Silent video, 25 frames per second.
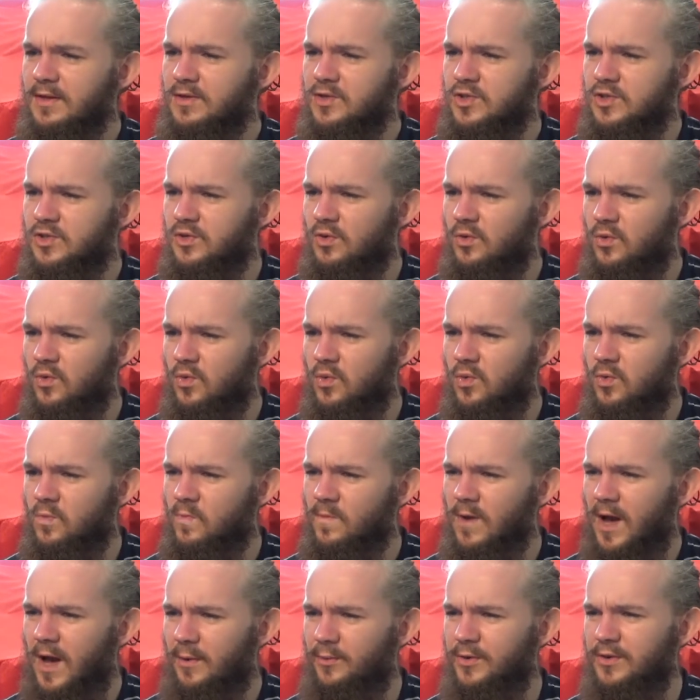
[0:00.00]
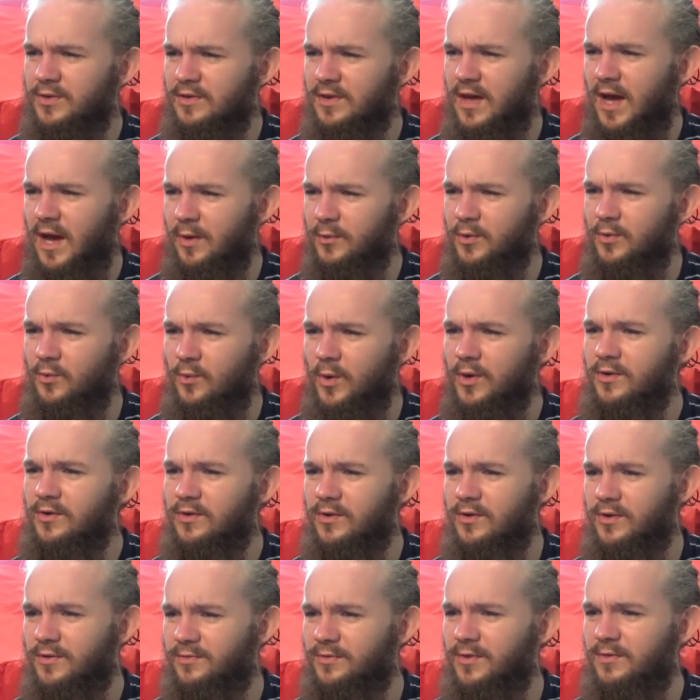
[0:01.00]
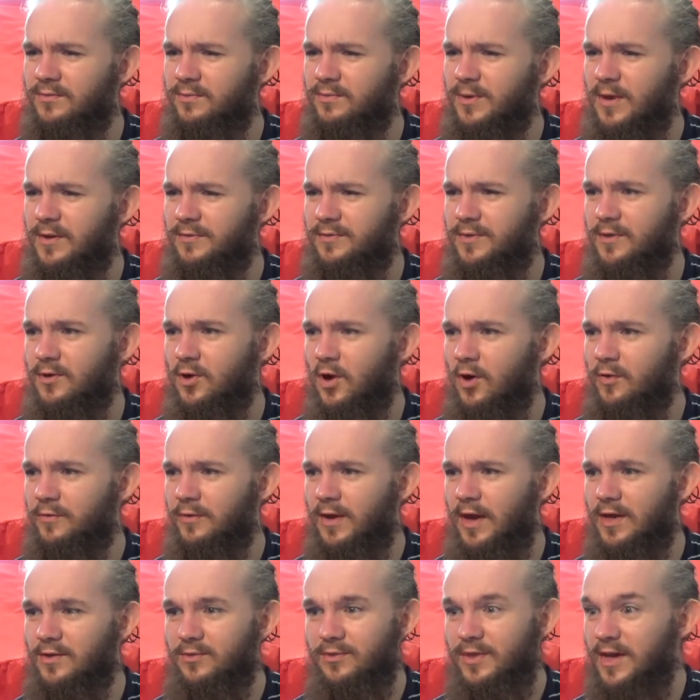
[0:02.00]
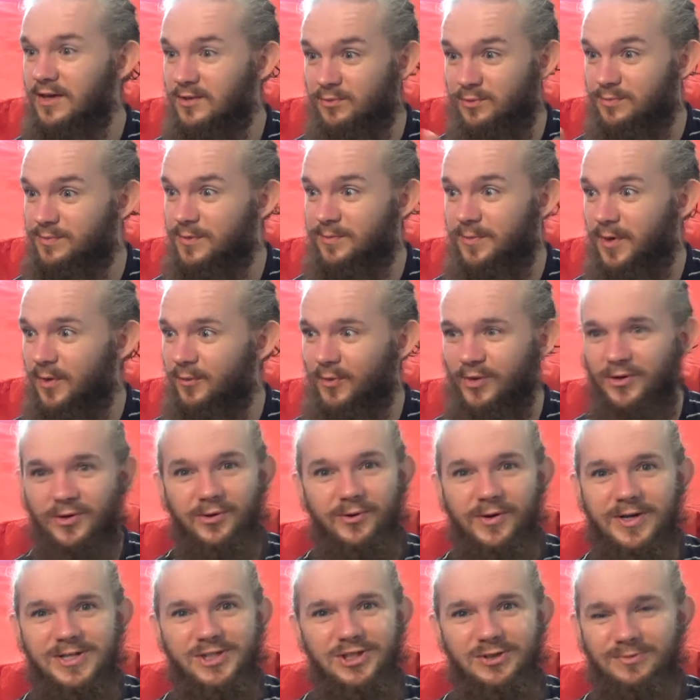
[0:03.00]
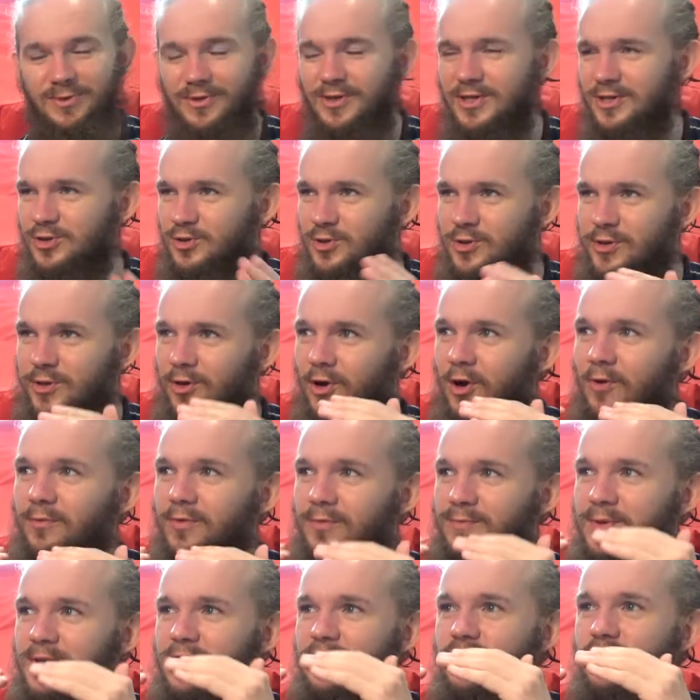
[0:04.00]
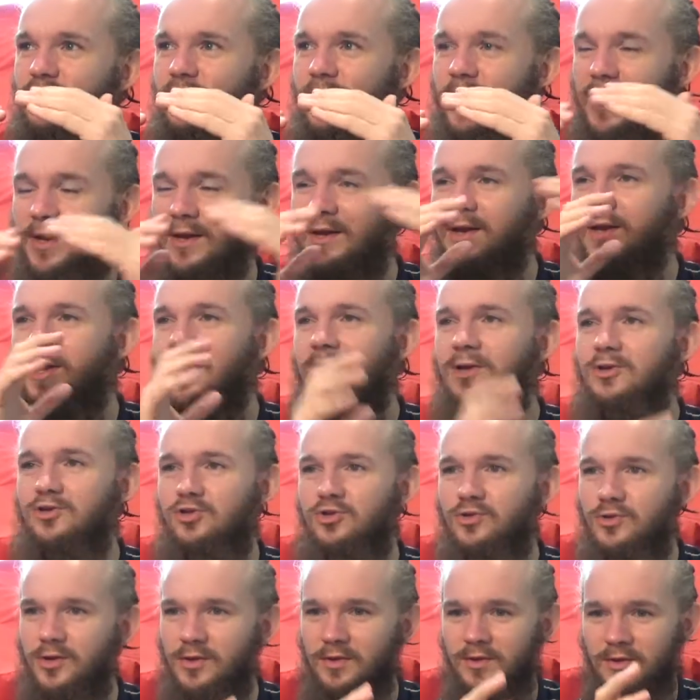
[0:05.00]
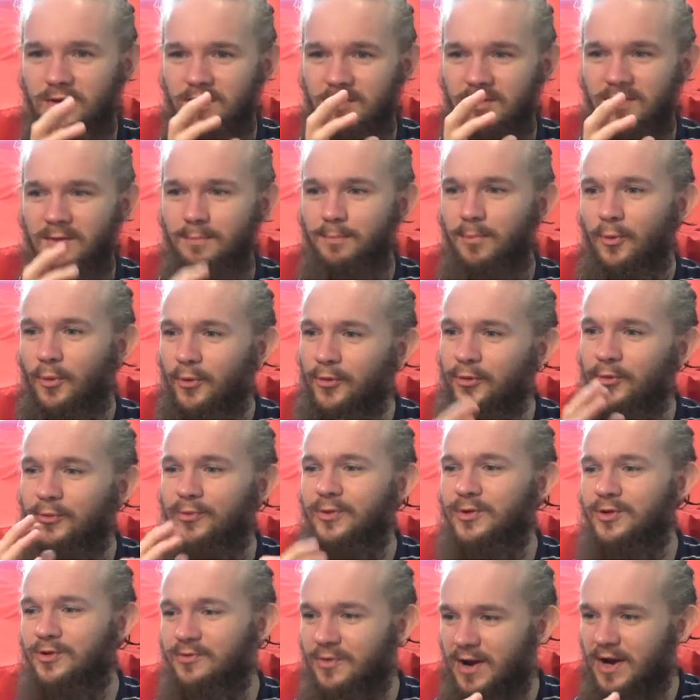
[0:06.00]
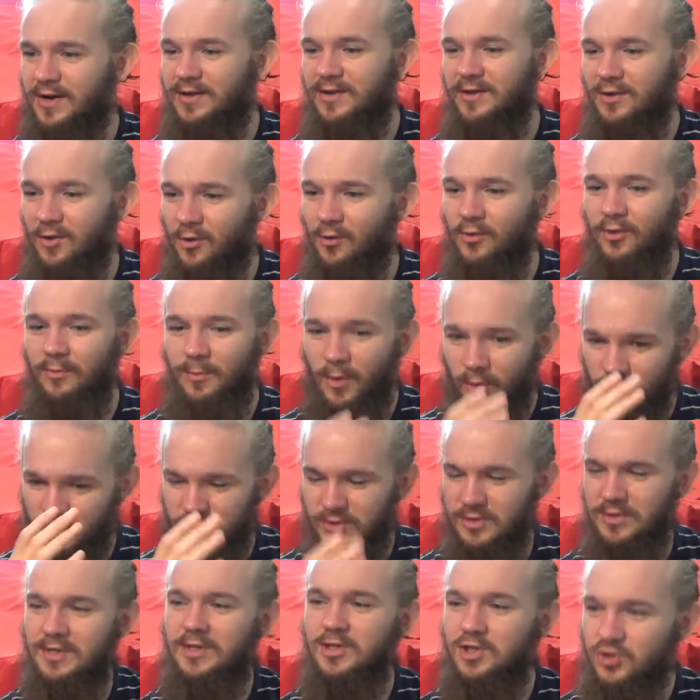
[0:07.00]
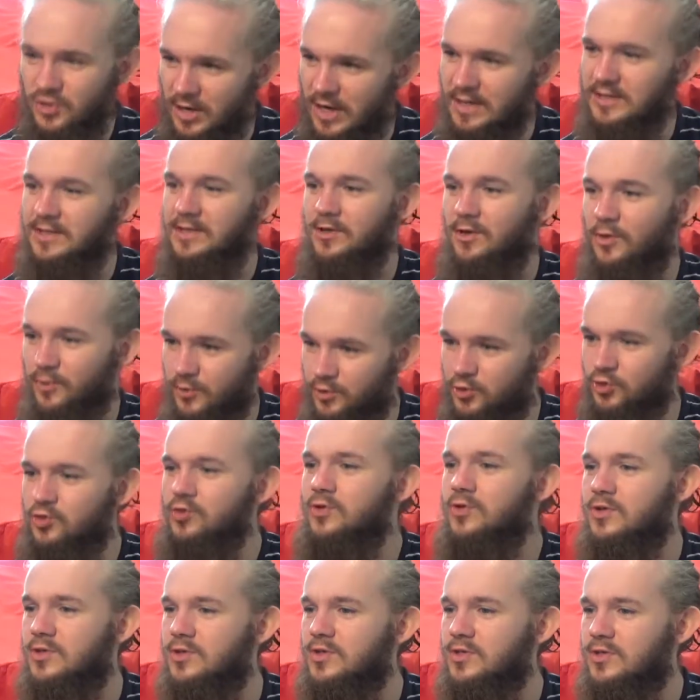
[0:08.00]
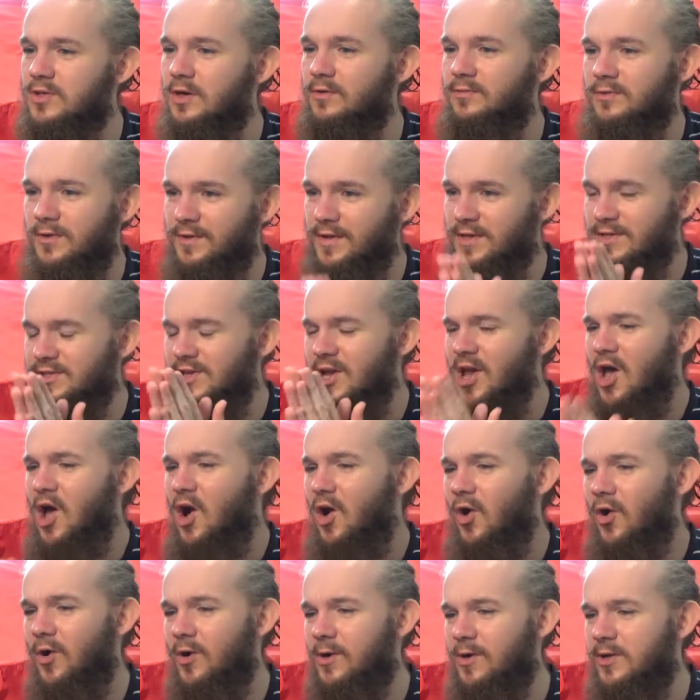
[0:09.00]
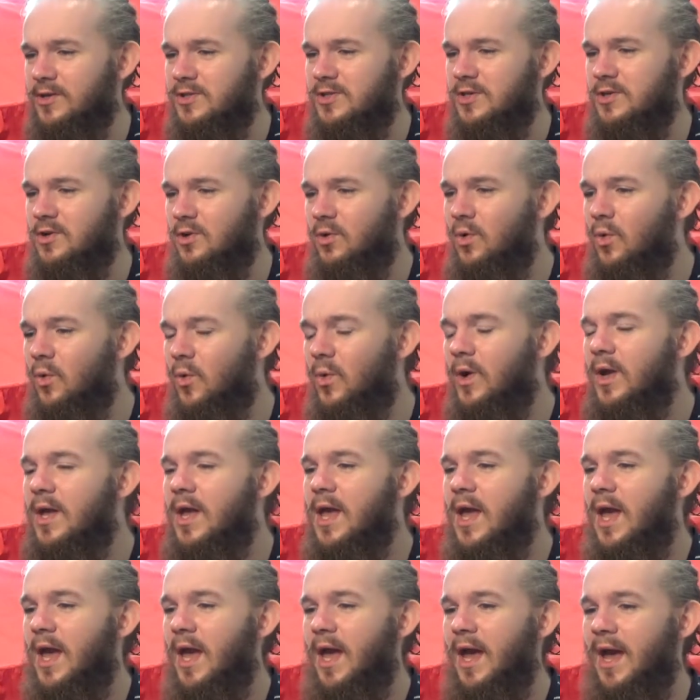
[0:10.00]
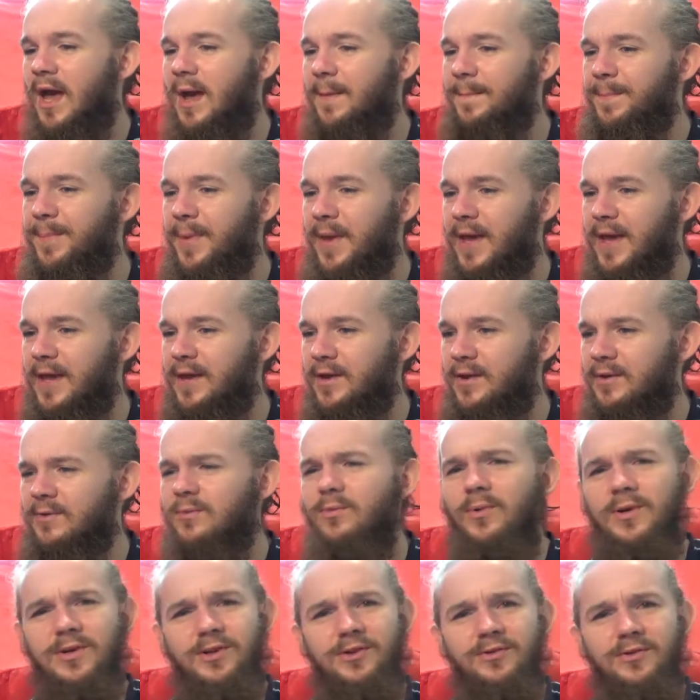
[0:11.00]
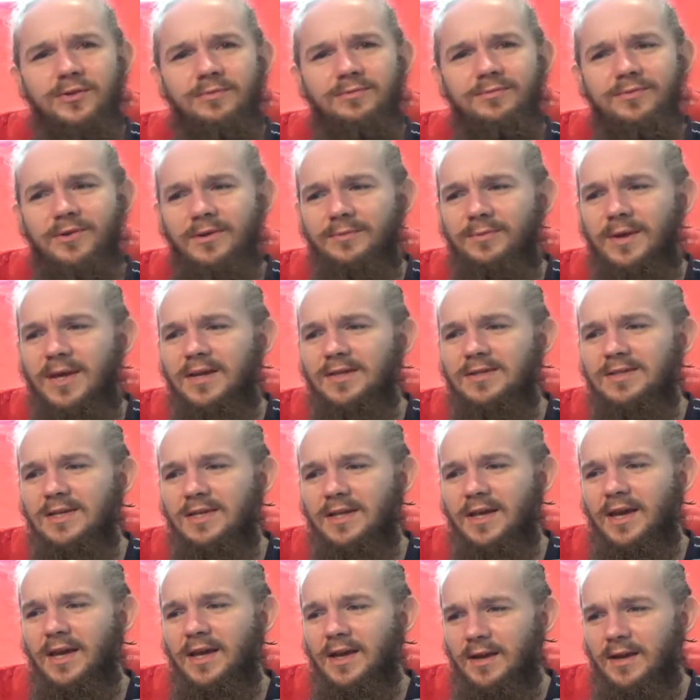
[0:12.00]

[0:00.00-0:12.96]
So I would wonder if the coffee, that would be my one question about this. Do the coffee beans go in during the boil when you're adding all the malts and extracting all the sugars and stuff like this, or does it go in when you're fermenting it?